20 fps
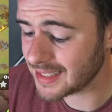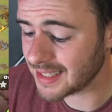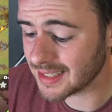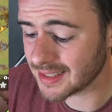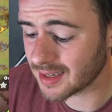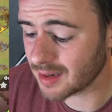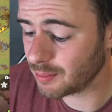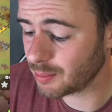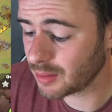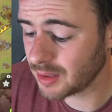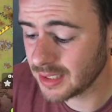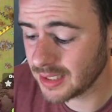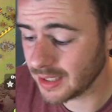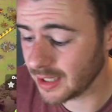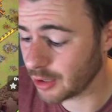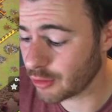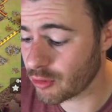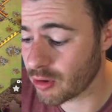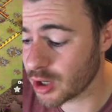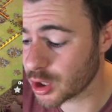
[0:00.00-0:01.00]
is
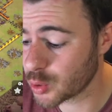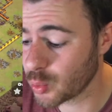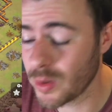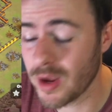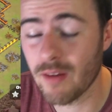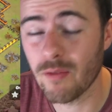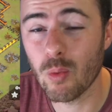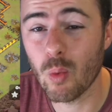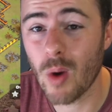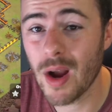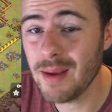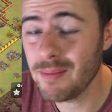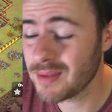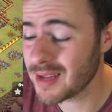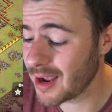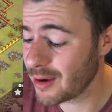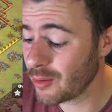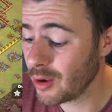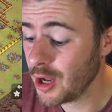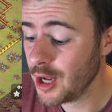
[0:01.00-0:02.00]
completely crushed. We have wiped
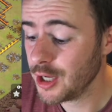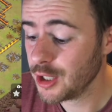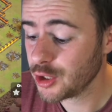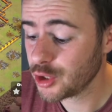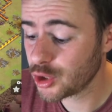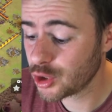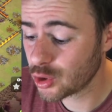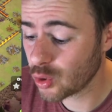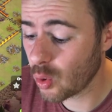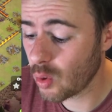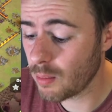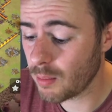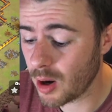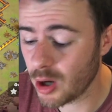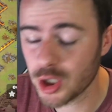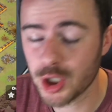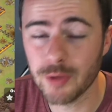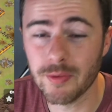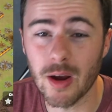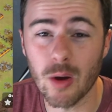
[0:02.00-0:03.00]
out so
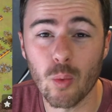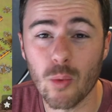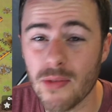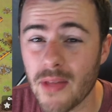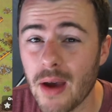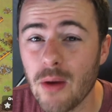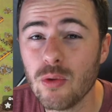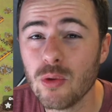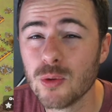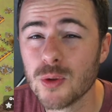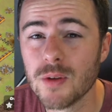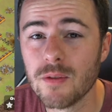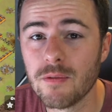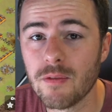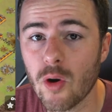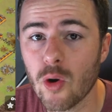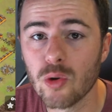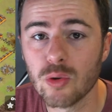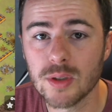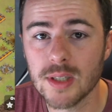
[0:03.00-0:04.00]
much of it. Without those
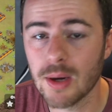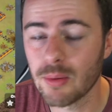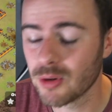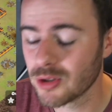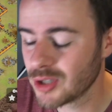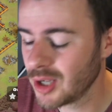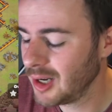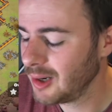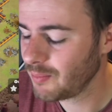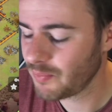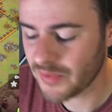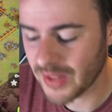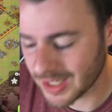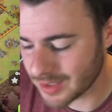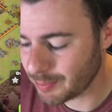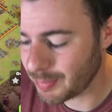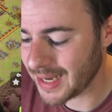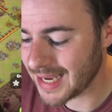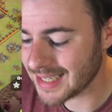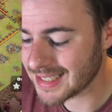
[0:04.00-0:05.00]
inferno towers,
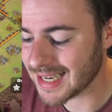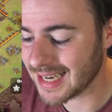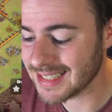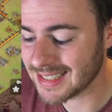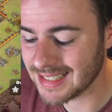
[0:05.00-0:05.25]
this base has